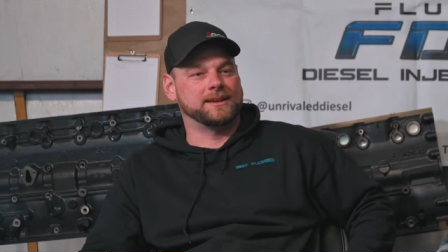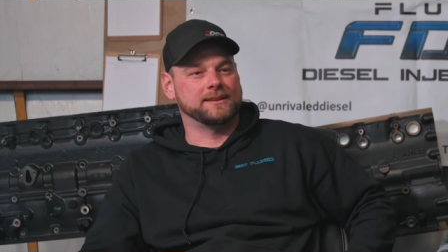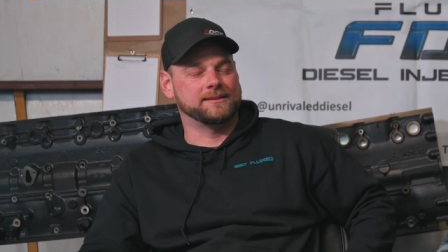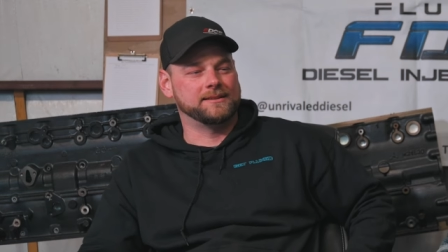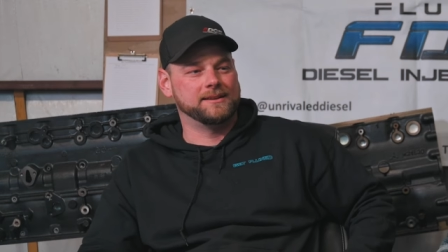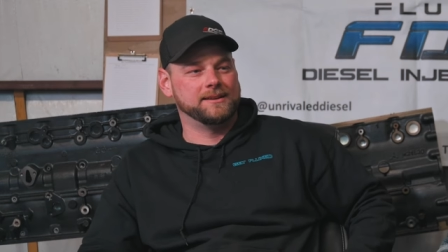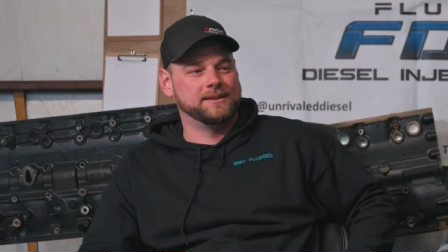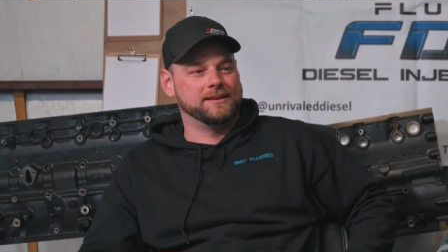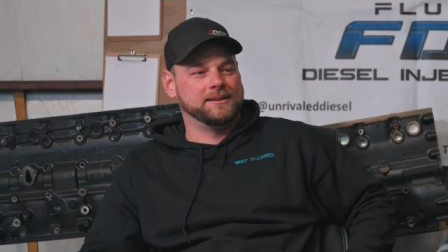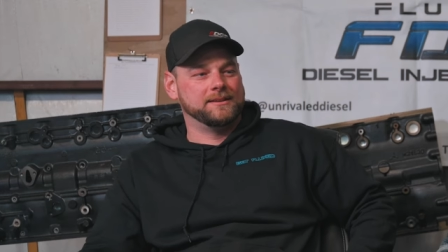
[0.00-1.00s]
And
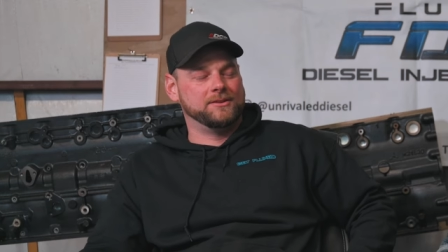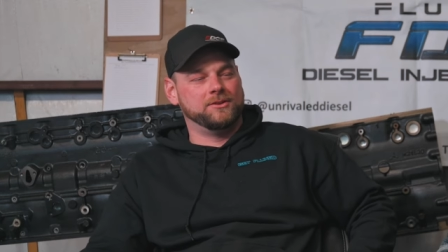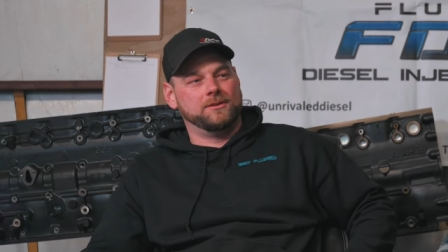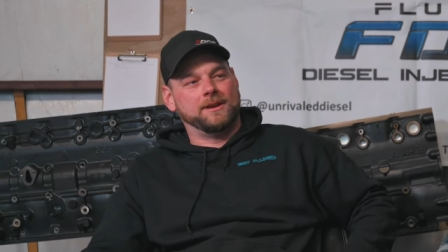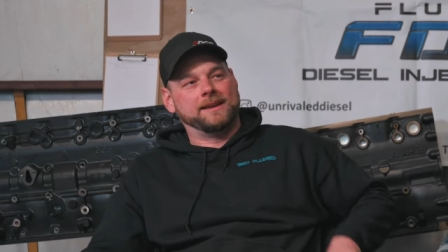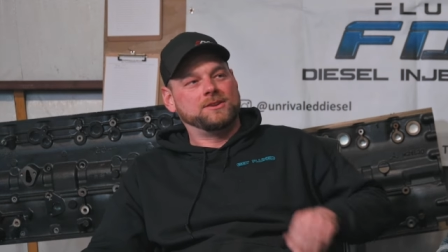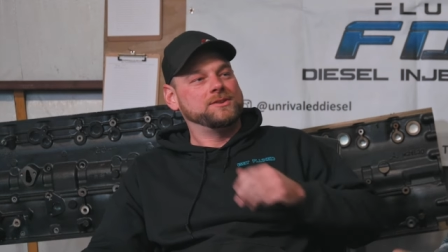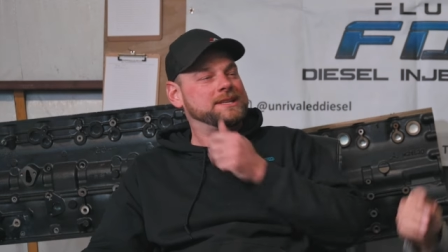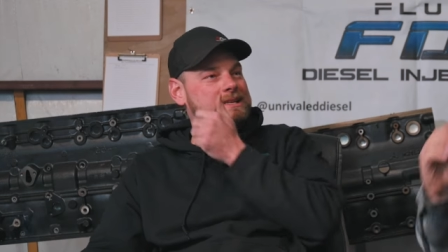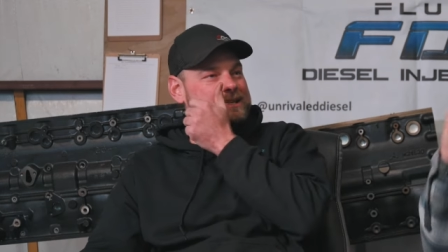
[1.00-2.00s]
you at
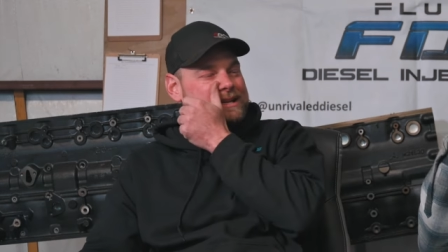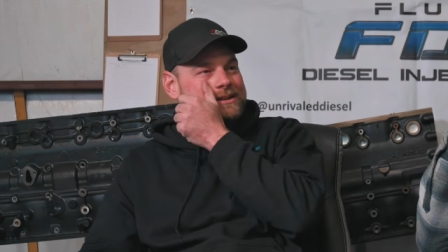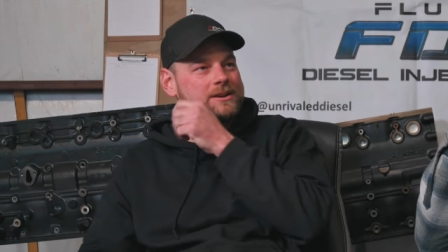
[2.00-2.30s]
UCC,